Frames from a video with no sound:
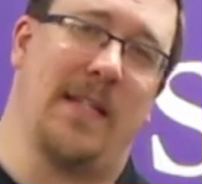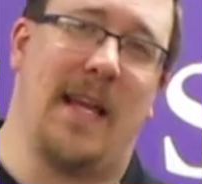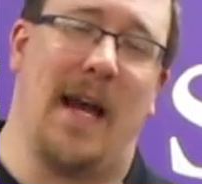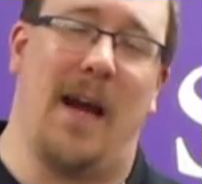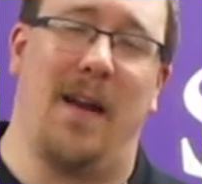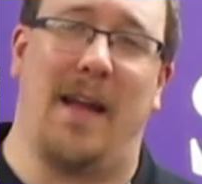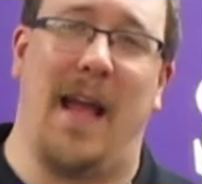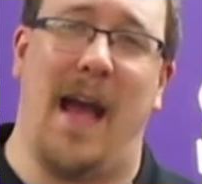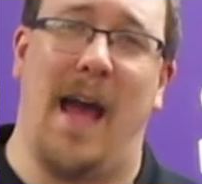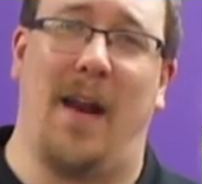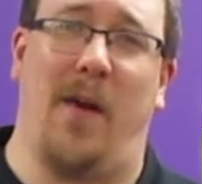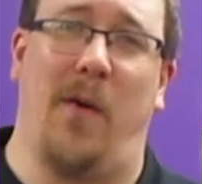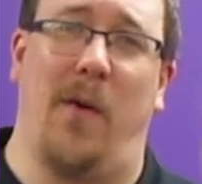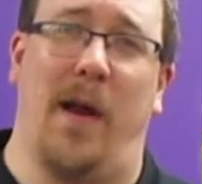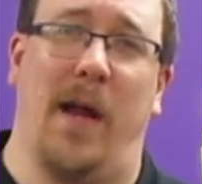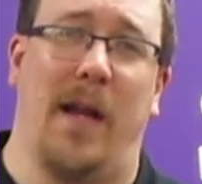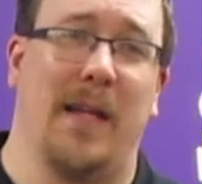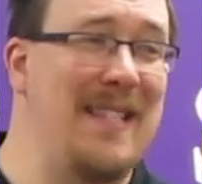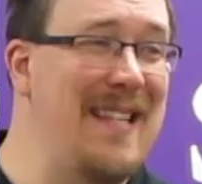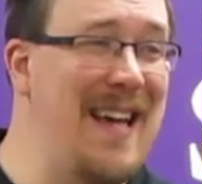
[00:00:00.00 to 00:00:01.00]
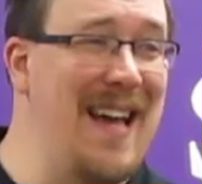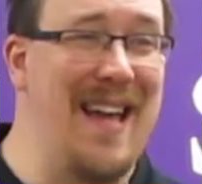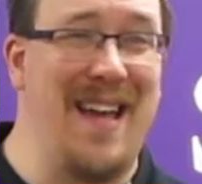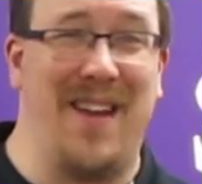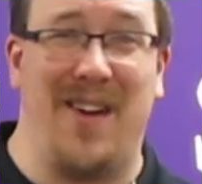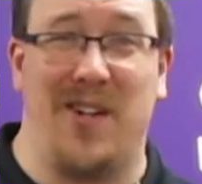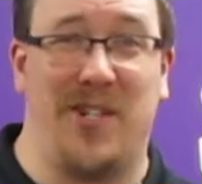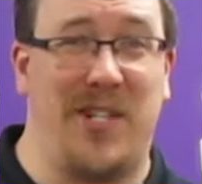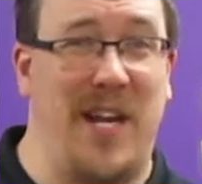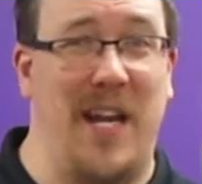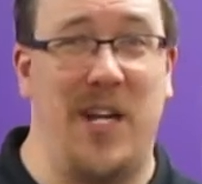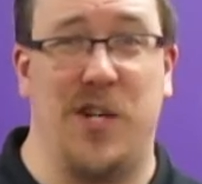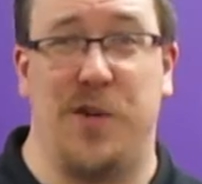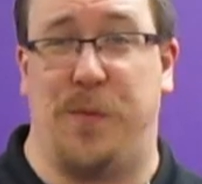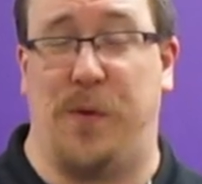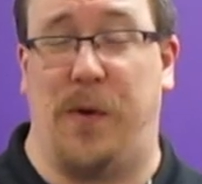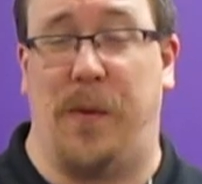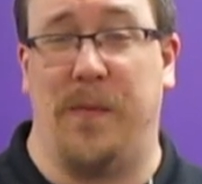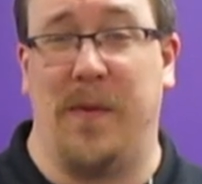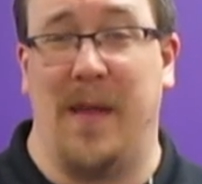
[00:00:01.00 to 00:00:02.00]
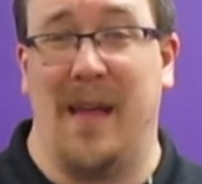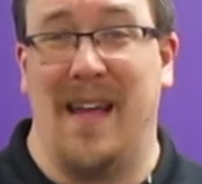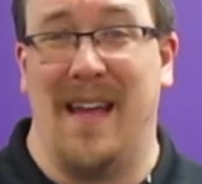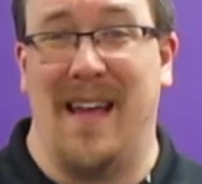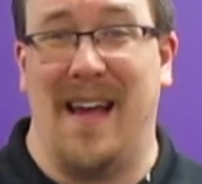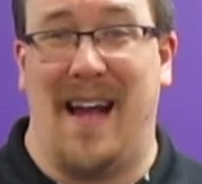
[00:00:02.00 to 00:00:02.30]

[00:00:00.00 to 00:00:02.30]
sound category. It's not interchangeable.